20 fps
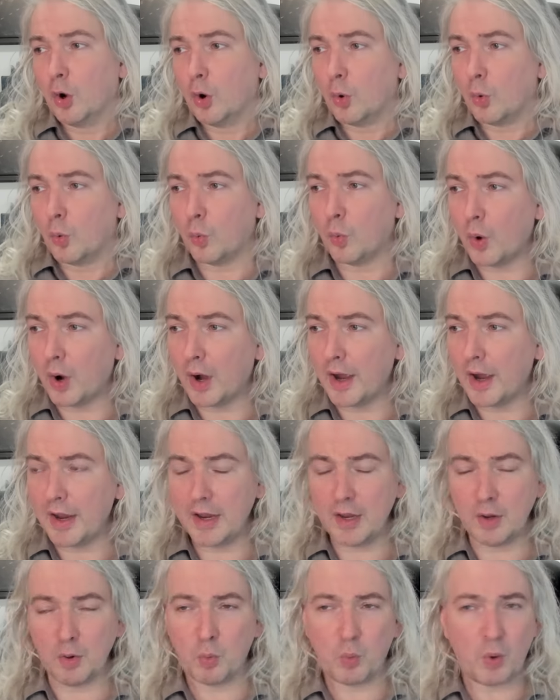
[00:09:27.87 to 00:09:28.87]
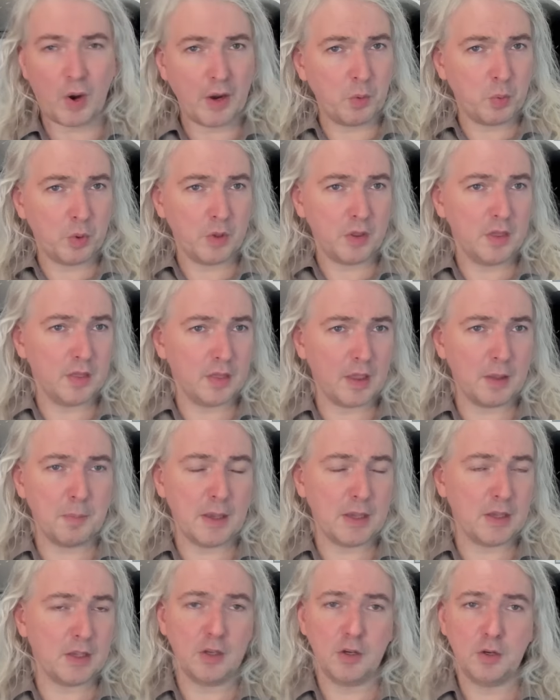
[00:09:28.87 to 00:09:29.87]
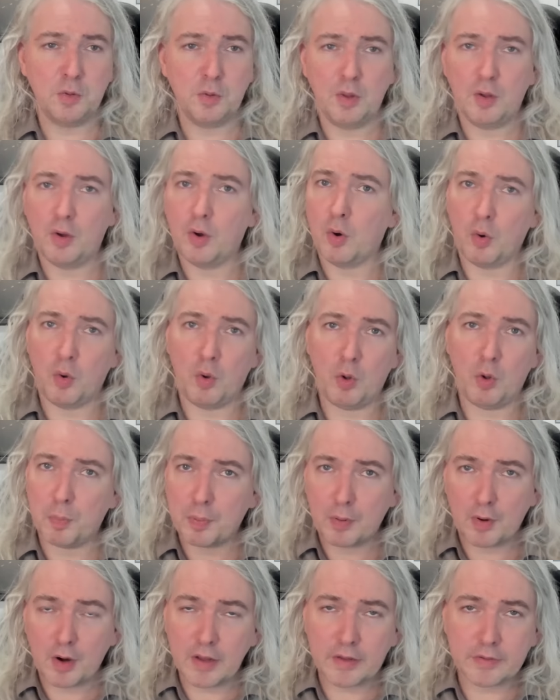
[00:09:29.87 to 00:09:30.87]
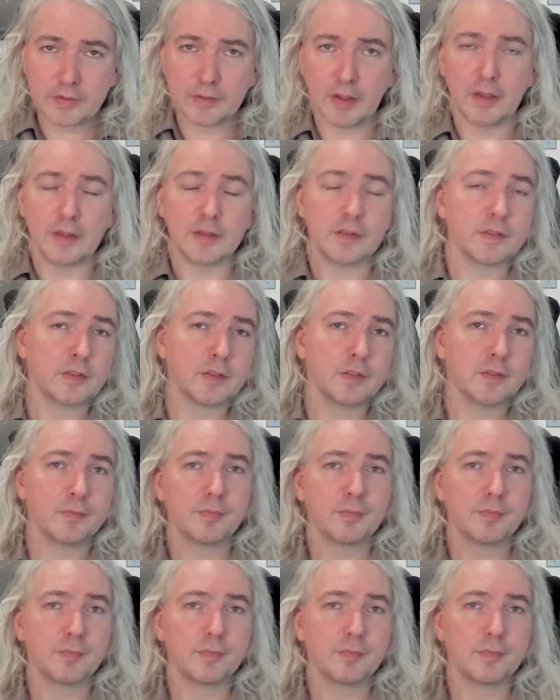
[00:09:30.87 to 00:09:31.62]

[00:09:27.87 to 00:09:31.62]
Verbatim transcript: why, why wouldn't they make you do the whole process?